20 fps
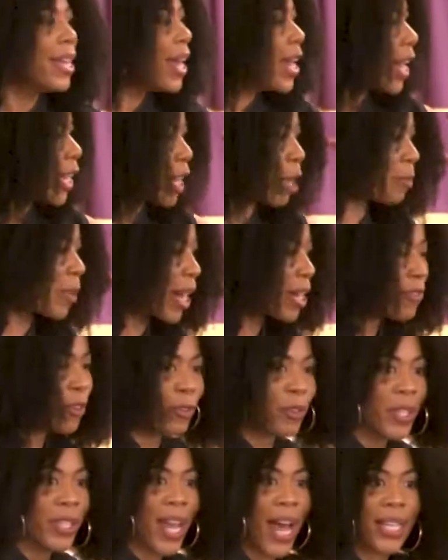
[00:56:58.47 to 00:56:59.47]
And I'm not even
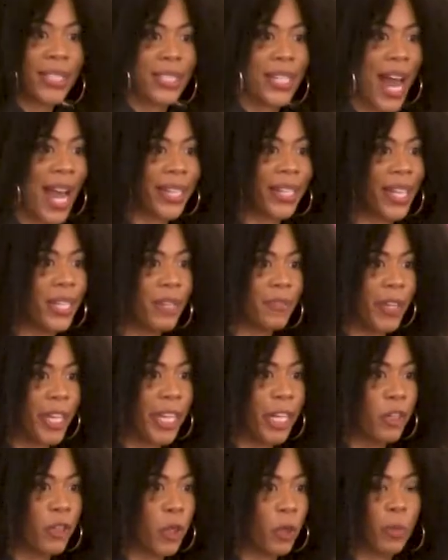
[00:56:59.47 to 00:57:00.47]
realizing I can't even
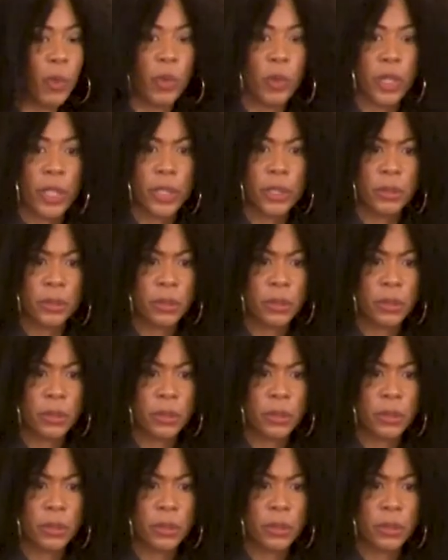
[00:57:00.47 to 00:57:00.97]
hear no more.